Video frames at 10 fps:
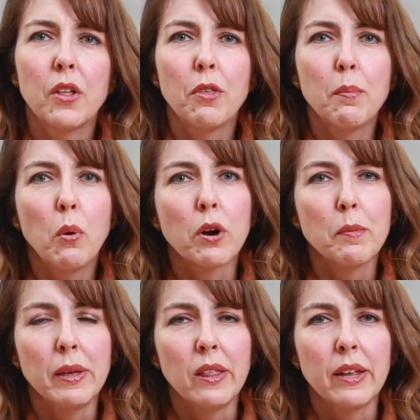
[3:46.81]
The
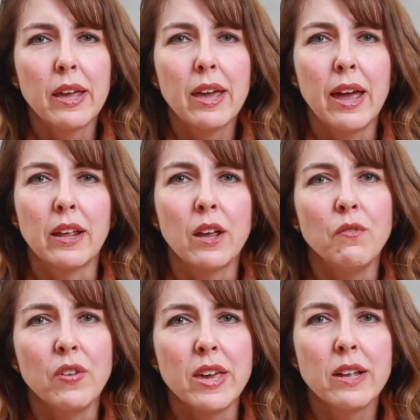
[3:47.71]
portability and
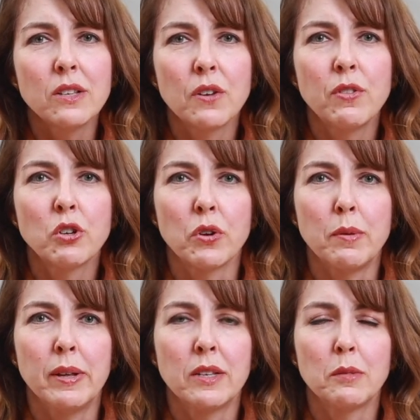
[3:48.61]
convenience of the
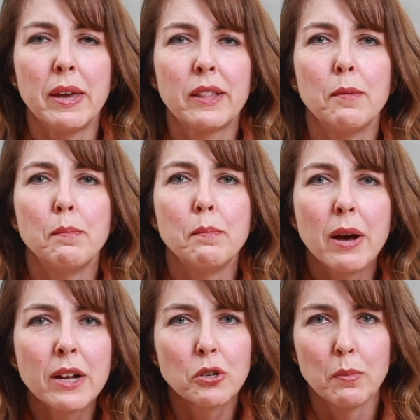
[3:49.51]
treatments make them
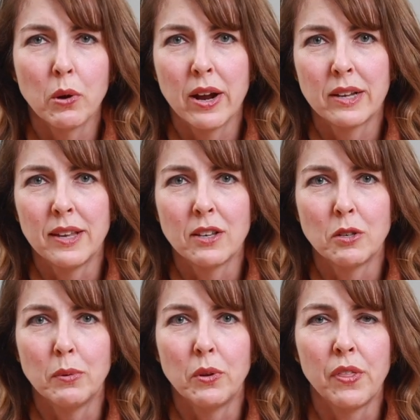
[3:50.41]
much more
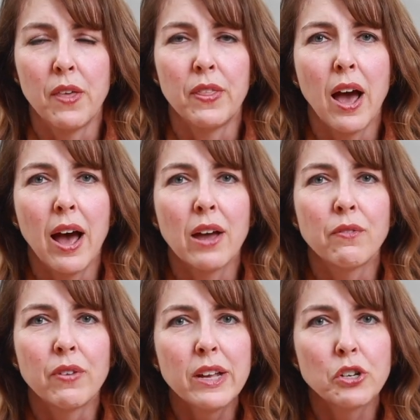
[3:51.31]
accessible than the
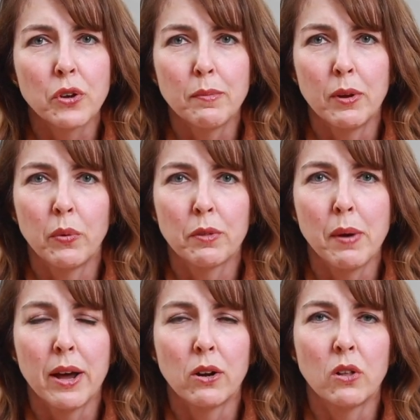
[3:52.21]
IV treatment with
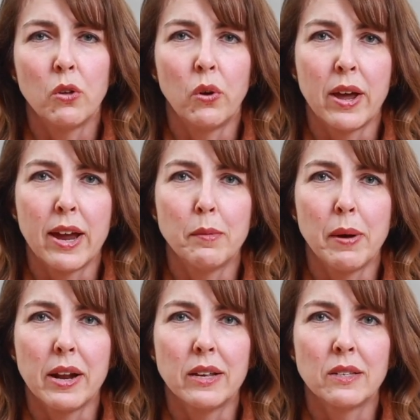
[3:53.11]
monoclonal
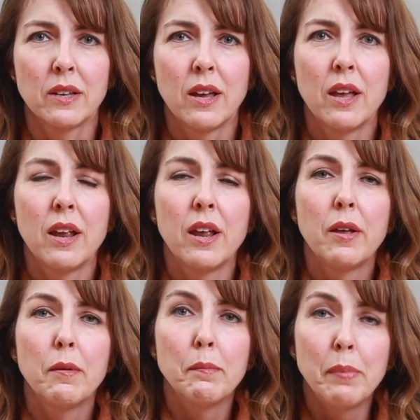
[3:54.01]
antibodies.
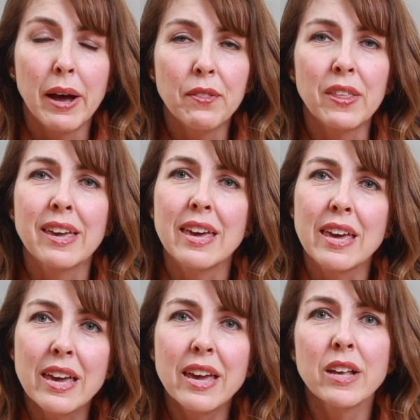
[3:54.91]
But the
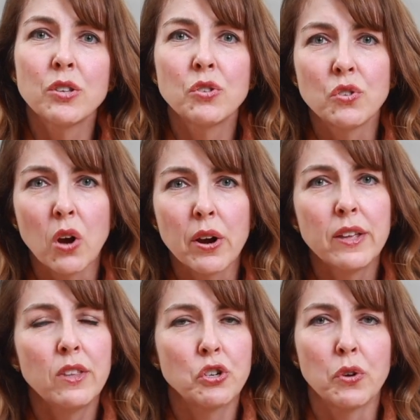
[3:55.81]
key is
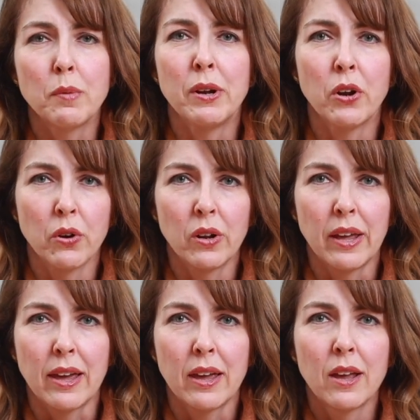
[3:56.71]
starting the treatment
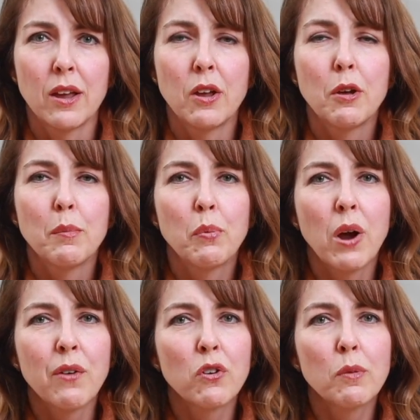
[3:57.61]
early,
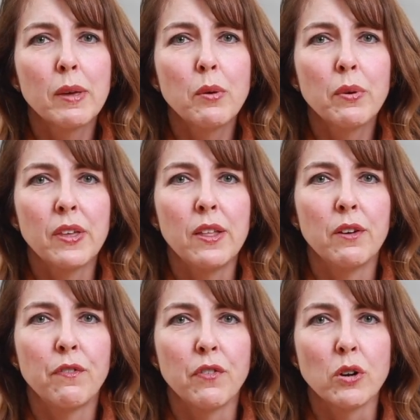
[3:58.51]
preferably within
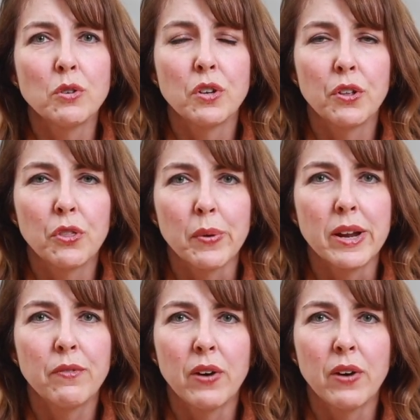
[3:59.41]
the first 3 to